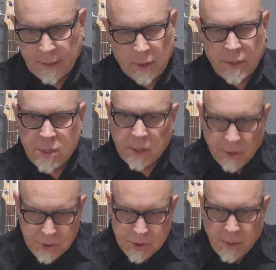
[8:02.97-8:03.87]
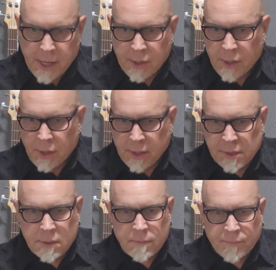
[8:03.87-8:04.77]
Illustrator
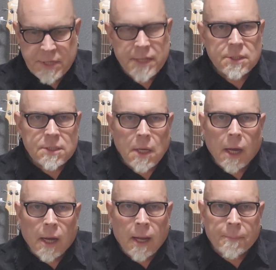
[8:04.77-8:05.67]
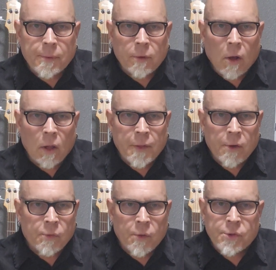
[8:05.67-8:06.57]
and Desktop and all
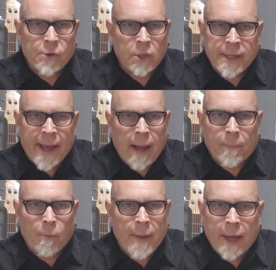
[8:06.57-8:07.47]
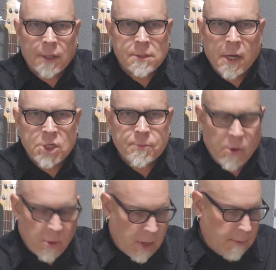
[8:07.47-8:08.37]
of those early Apple Macintosh
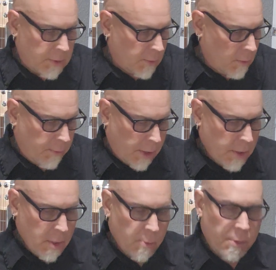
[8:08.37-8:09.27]
programs is what we